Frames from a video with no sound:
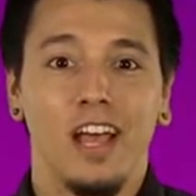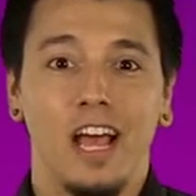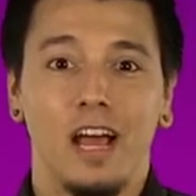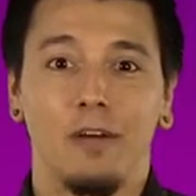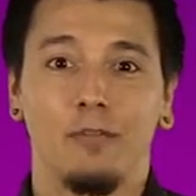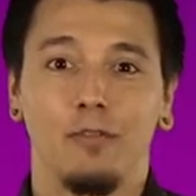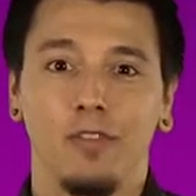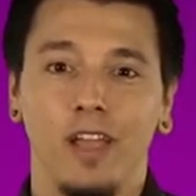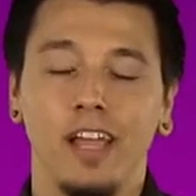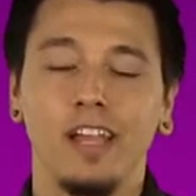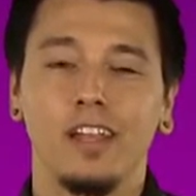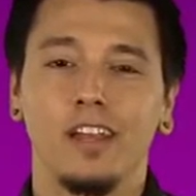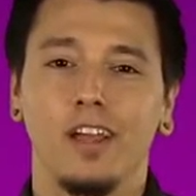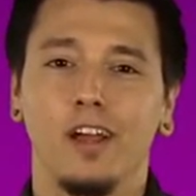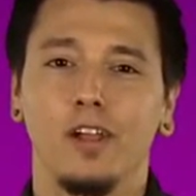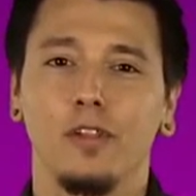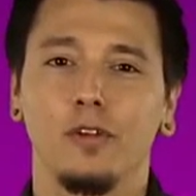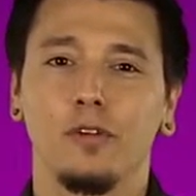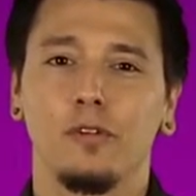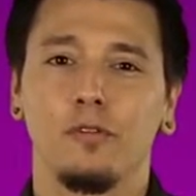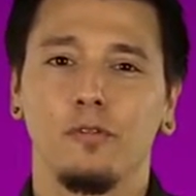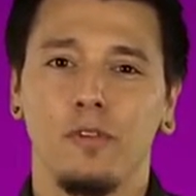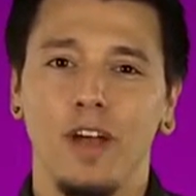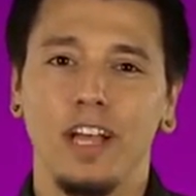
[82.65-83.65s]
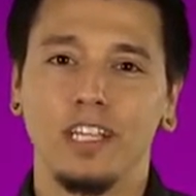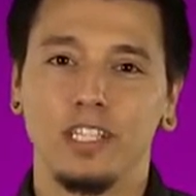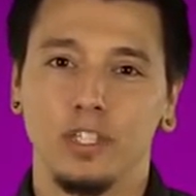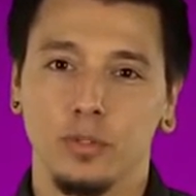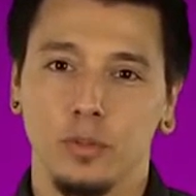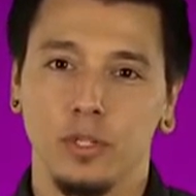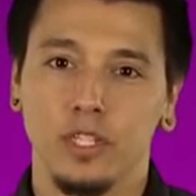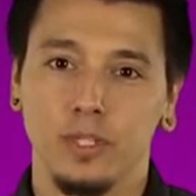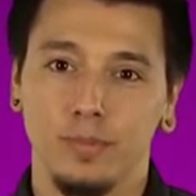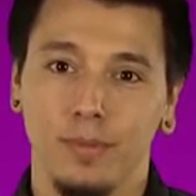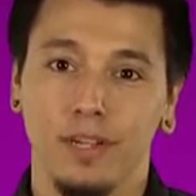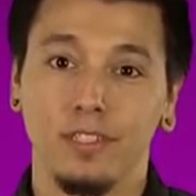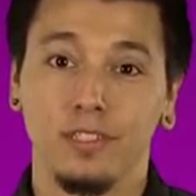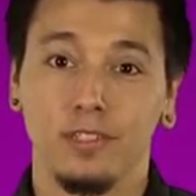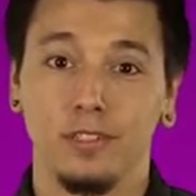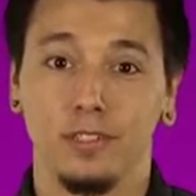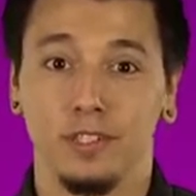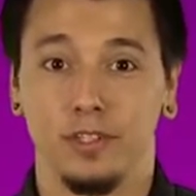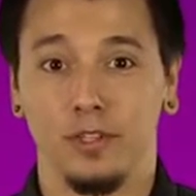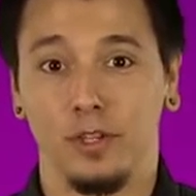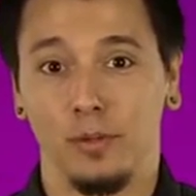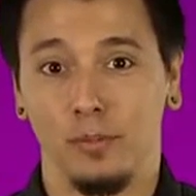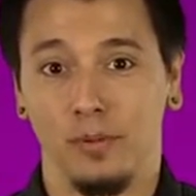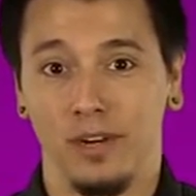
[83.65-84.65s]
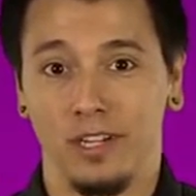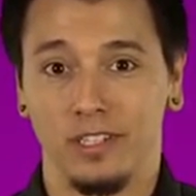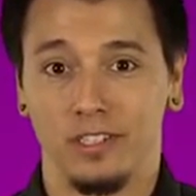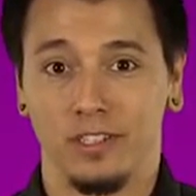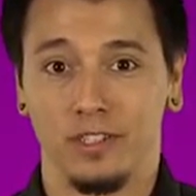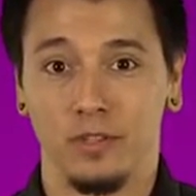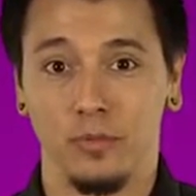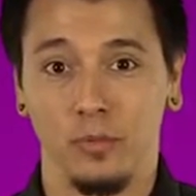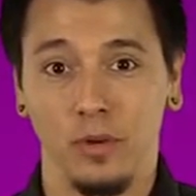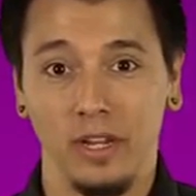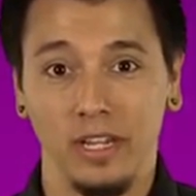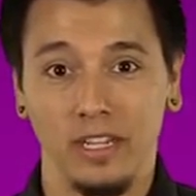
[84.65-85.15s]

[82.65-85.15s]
have light-colored fast-twitch muscles in their breasts and